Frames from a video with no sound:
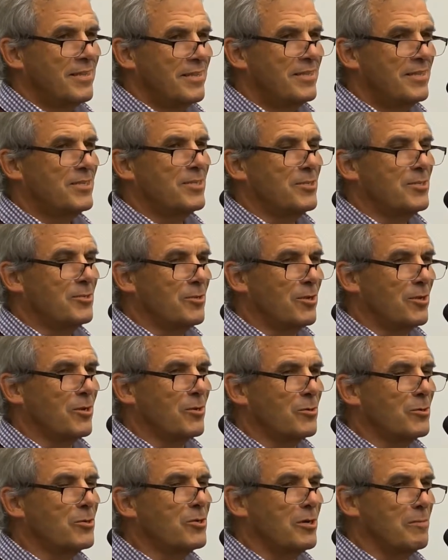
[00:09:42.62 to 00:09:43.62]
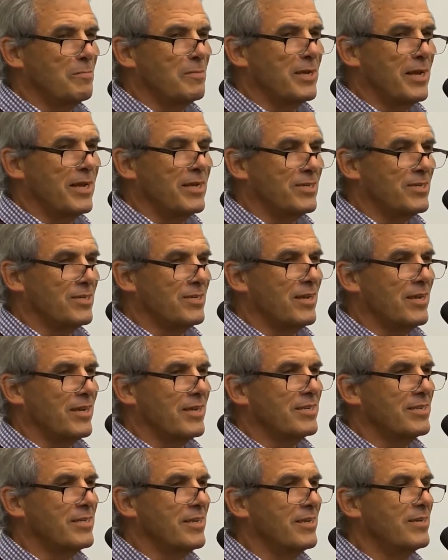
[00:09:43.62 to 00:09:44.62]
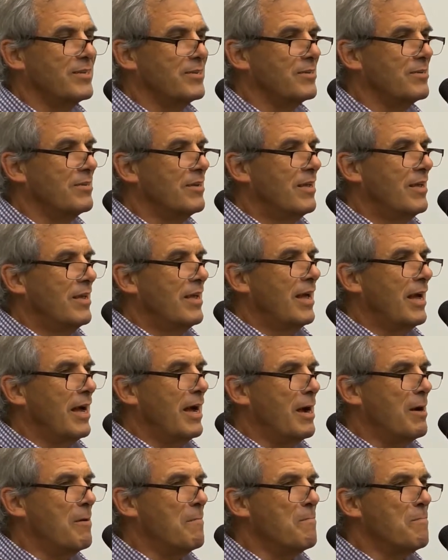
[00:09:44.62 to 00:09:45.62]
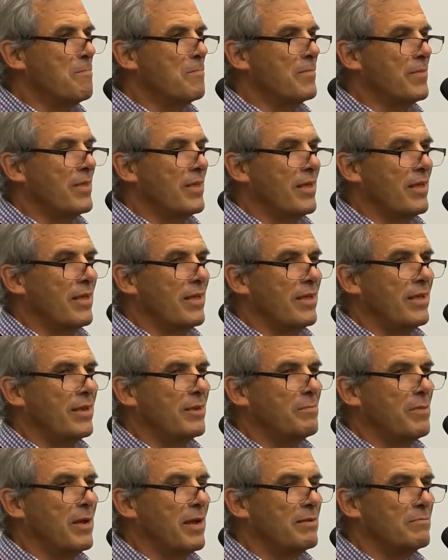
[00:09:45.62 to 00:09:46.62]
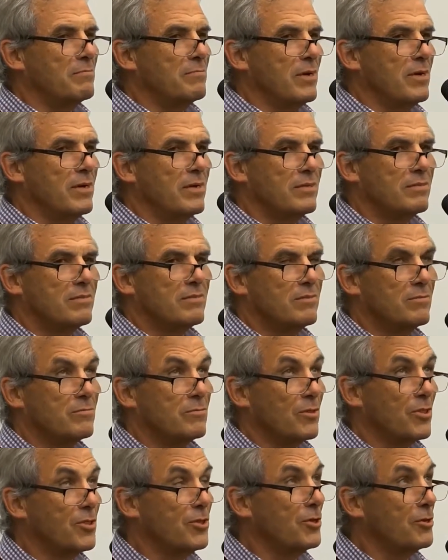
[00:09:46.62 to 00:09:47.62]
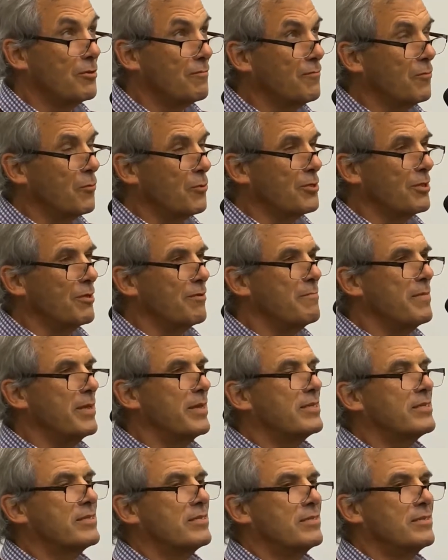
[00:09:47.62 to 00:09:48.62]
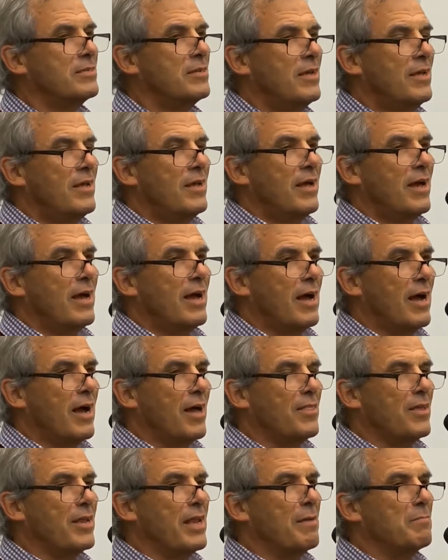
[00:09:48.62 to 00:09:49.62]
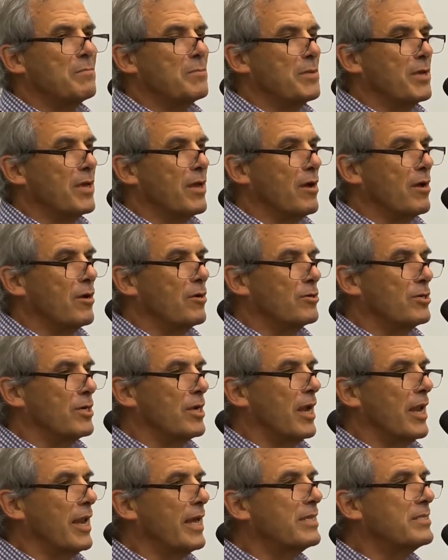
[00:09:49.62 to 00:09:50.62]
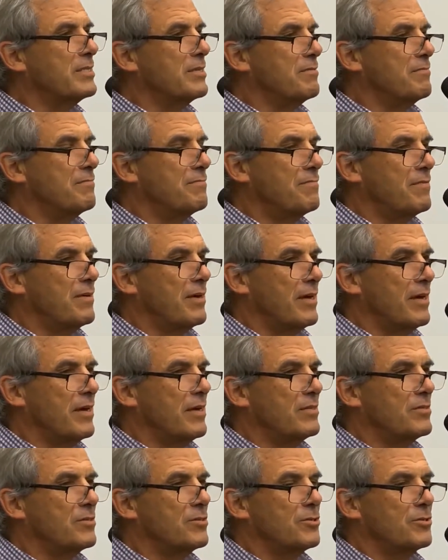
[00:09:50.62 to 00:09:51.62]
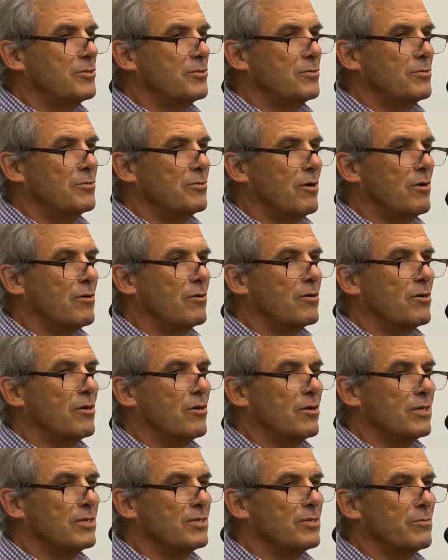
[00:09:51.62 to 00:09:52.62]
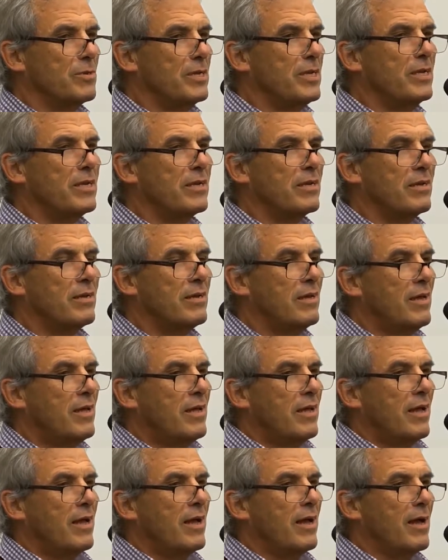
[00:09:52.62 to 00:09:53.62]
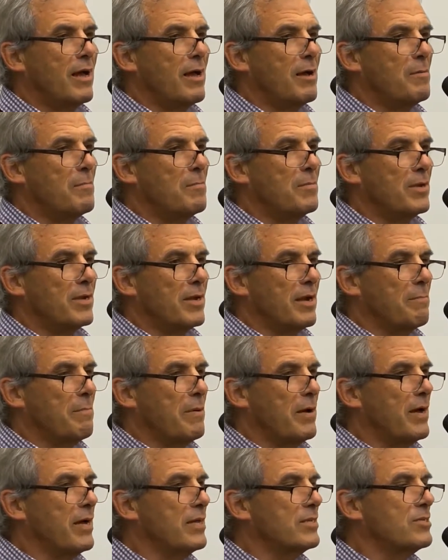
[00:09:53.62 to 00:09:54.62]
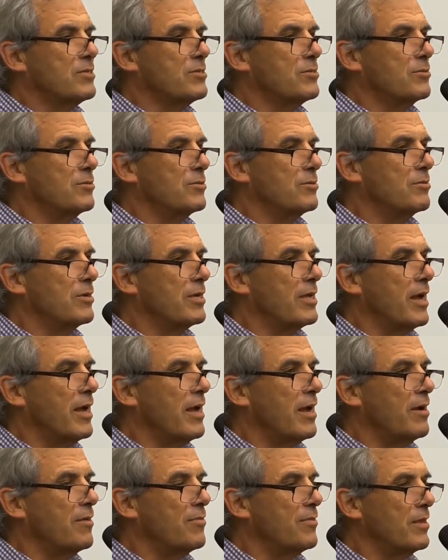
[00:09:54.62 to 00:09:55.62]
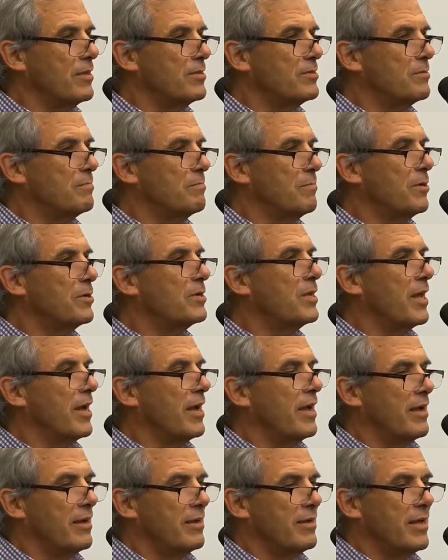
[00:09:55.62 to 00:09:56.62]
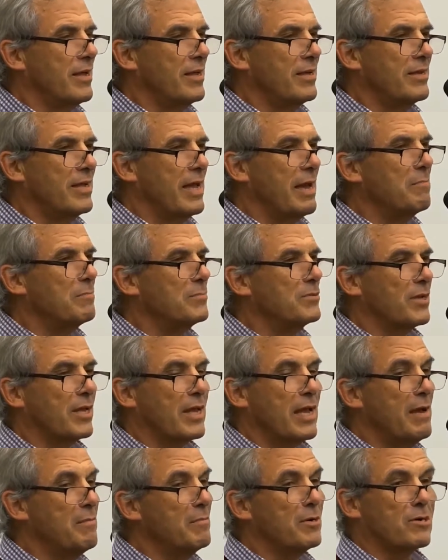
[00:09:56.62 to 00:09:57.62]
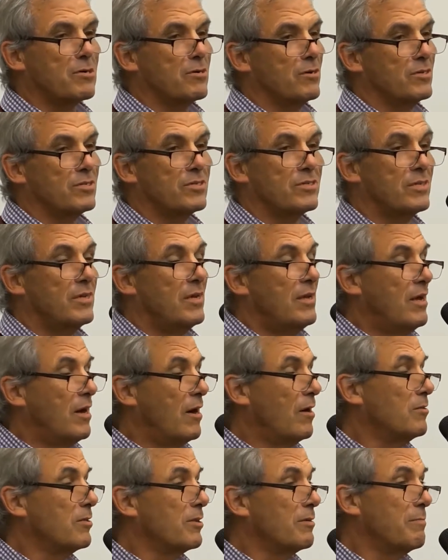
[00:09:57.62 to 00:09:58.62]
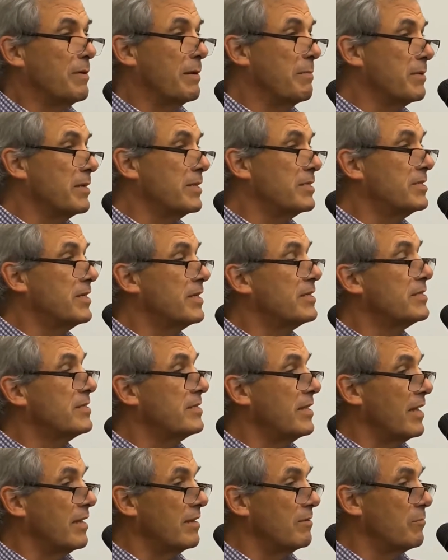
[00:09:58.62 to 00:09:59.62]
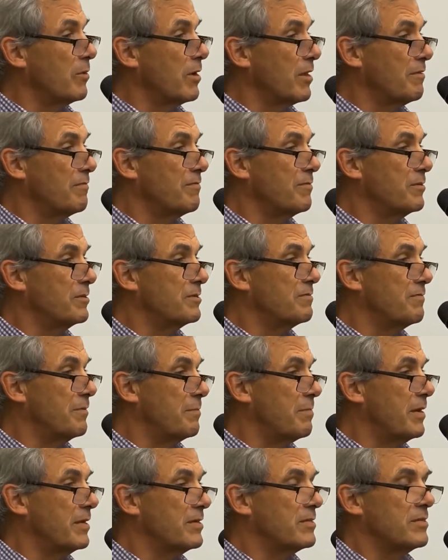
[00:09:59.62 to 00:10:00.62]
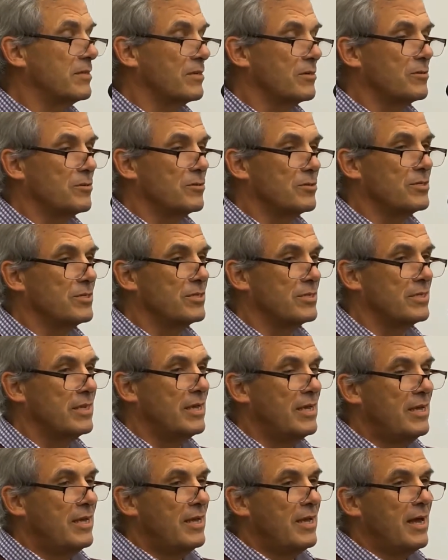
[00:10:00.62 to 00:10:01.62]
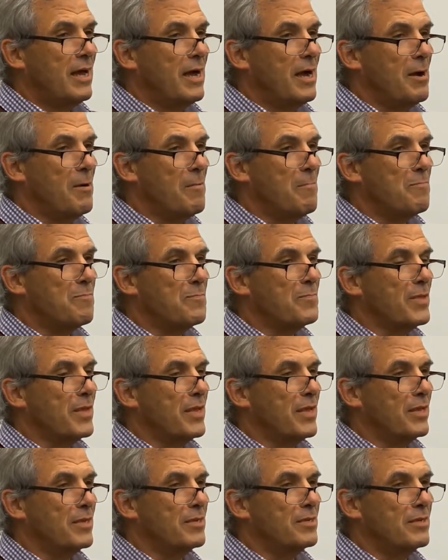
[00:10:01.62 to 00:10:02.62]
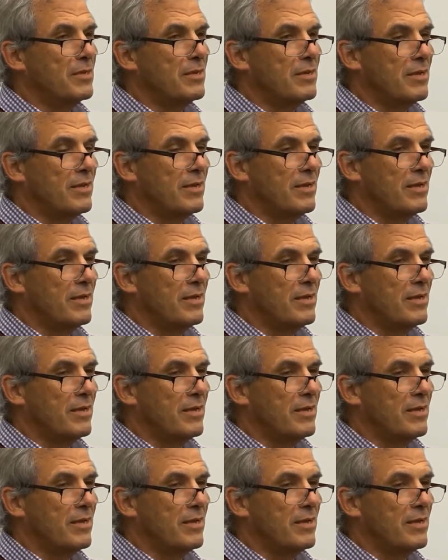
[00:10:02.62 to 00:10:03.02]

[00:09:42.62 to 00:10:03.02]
This is not a good combination, I can tell you. In about my third or fourth year of medicine, I then happened to be going on an elective to Hong Kong and to India, and I passed through Gaya and then to Bodh Gaya, and happened to come across a whole lot of people that had just done one of the first Vipassana courses, in